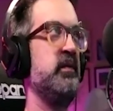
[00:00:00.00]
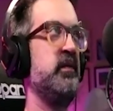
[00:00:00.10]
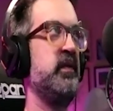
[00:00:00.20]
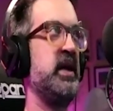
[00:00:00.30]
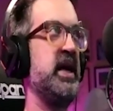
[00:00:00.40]

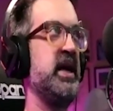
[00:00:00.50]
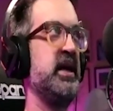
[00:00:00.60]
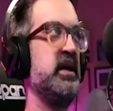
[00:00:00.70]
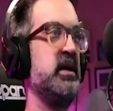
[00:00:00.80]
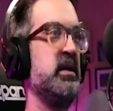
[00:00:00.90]
flag
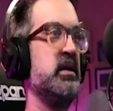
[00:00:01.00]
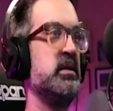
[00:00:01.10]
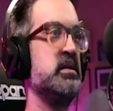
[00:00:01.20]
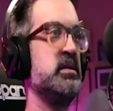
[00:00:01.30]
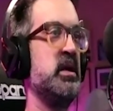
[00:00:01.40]

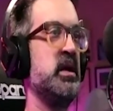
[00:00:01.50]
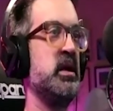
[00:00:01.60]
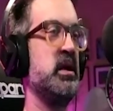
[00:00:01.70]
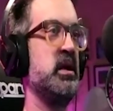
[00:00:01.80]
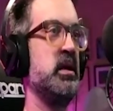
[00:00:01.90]
is
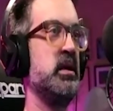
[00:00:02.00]
uh,